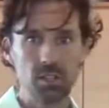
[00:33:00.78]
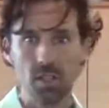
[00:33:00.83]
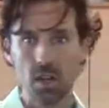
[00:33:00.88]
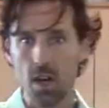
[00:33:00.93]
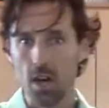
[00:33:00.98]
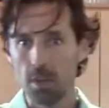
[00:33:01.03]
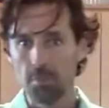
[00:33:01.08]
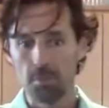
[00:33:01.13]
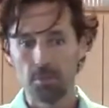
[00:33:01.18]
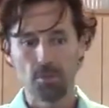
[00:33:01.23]

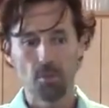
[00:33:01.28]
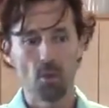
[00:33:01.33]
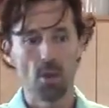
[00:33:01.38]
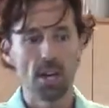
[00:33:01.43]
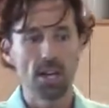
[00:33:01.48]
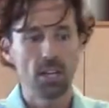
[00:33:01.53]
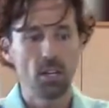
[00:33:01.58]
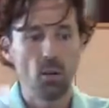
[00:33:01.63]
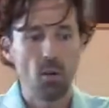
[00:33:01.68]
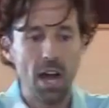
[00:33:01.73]
on before
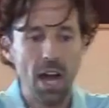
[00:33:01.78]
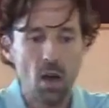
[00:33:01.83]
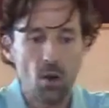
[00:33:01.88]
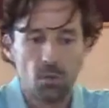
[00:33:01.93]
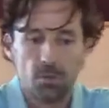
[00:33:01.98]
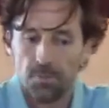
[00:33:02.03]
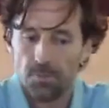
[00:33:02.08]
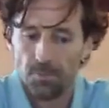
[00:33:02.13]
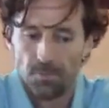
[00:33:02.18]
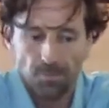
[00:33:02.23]
I go
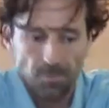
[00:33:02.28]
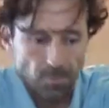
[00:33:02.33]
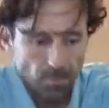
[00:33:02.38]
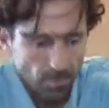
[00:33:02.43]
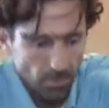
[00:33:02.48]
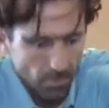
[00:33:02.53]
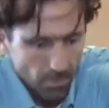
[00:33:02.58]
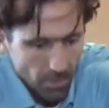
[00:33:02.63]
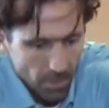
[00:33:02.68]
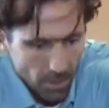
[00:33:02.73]
out.
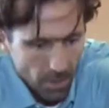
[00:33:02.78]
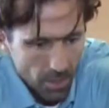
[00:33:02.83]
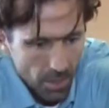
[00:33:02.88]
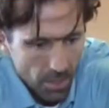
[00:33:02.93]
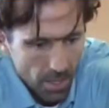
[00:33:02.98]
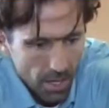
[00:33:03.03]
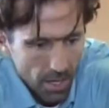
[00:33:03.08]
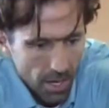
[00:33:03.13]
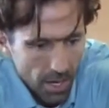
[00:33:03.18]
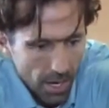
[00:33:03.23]

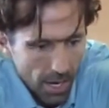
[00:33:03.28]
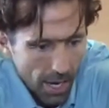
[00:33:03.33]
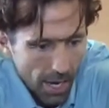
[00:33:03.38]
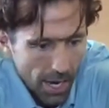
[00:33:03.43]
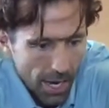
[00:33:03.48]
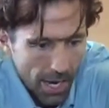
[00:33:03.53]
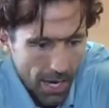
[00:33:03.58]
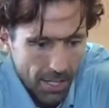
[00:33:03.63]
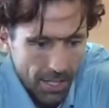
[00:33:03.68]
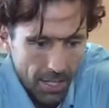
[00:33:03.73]

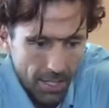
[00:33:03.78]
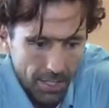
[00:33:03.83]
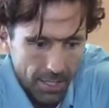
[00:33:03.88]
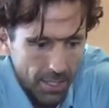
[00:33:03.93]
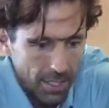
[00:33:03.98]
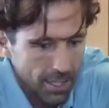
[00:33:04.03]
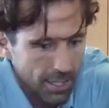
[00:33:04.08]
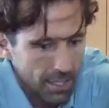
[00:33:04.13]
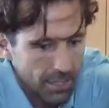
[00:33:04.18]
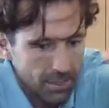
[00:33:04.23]
And
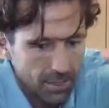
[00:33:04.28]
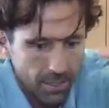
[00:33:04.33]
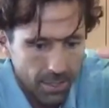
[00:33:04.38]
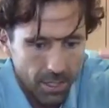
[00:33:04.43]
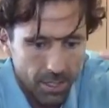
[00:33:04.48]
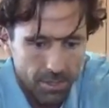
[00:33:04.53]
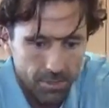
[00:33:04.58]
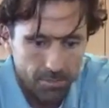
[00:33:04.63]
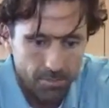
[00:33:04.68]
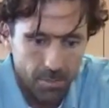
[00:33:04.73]
again, it's
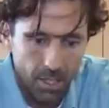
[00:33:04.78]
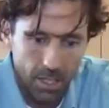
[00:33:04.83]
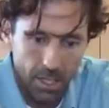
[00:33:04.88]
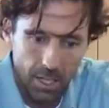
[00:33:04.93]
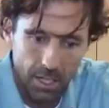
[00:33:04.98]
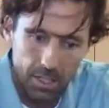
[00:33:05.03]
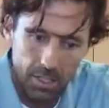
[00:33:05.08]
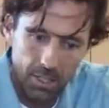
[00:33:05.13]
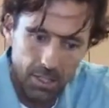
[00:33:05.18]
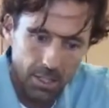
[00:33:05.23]
just,
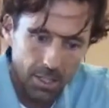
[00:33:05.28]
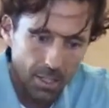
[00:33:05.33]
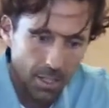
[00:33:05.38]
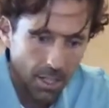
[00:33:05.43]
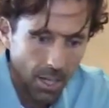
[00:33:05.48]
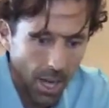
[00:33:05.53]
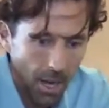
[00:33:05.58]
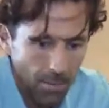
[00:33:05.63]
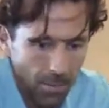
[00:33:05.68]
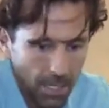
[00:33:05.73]

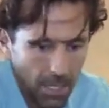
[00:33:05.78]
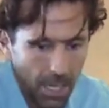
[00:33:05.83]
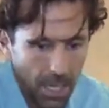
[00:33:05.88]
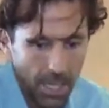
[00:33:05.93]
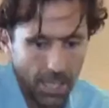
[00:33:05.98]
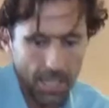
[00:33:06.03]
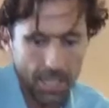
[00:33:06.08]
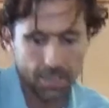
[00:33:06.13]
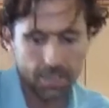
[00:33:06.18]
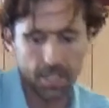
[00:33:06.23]
I mean, I
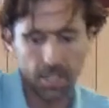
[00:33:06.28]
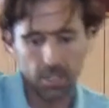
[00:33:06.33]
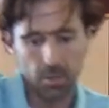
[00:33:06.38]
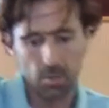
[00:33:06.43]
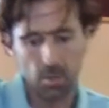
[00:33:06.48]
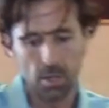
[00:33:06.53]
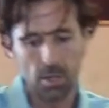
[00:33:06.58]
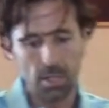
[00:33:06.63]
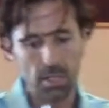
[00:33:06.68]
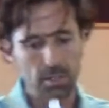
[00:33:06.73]
gotta tell you
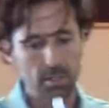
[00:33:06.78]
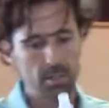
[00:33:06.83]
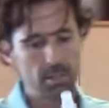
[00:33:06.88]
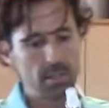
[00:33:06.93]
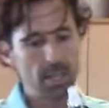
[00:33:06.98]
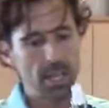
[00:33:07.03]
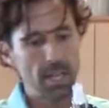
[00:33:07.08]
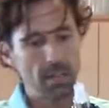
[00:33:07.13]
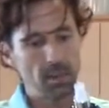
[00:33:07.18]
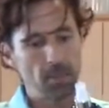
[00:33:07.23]
what it is. It's
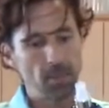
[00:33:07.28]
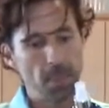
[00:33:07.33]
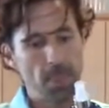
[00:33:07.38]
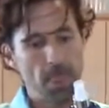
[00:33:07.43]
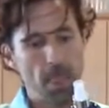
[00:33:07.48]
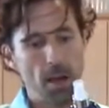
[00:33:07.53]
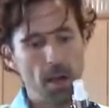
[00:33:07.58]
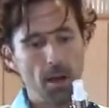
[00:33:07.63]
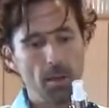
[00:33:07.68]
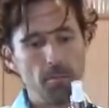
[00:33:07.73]
like
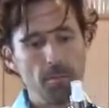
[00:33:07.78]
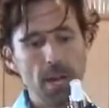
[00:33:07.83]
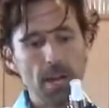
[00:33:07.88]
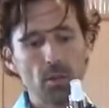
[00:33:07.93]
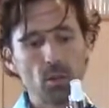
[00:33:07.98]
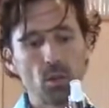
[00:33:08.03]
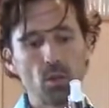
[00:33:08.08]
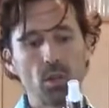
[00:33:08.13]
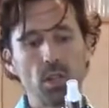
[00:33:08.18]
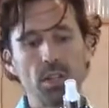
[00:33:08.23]

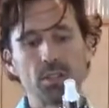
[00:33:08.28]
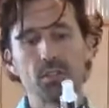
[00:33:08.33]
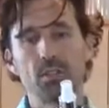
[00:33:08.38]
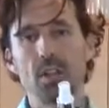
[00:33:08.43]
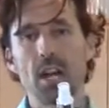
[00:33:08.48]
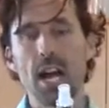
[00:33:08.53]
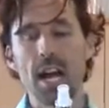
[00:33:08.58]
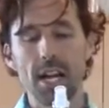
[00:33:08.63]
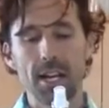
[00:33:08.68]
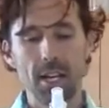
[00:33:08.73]

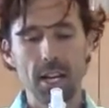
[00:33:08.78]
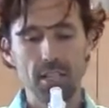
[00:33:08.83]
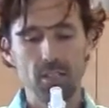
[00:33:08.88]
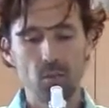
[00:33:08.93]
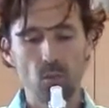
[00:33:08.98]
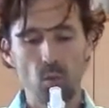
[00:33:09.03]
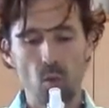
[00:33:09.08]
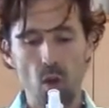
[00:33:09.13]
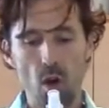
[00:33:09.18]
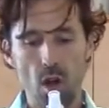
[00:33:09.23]
microclustered
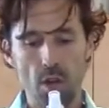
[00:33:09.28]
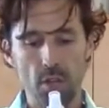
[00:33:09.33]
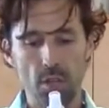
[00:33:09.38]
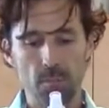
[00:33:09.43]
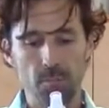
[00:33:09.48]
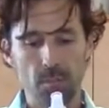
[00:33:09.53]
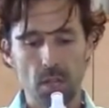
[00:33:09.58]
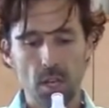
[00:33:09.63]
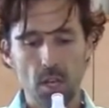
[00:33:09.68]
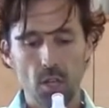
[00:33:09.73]
ionized water,
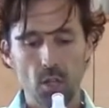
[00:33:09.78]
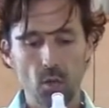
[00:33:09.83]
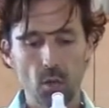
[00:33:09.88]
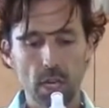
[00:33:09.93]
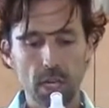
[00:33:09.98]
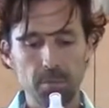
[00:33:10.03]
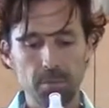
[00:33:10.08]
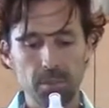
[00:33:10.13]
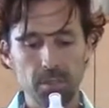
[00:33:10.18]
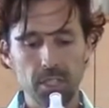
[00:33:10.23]

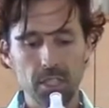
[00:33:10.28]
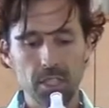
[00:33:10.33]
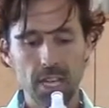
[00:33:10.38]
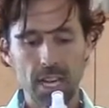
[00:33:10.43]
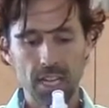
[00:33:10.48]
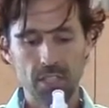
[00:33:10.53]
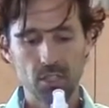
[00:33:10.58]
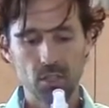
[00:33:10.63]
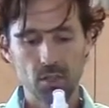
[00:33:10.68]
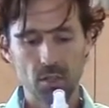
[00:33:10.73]
grapeseed
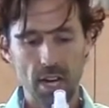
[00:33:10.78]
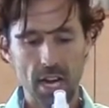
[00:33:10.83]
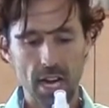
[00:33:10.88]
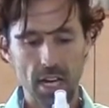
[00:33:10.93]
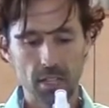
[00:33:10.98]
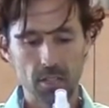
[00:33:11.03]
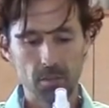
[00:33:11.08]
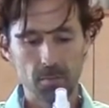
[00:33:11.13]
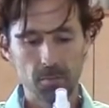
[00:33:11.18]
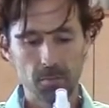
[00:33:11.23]
extract,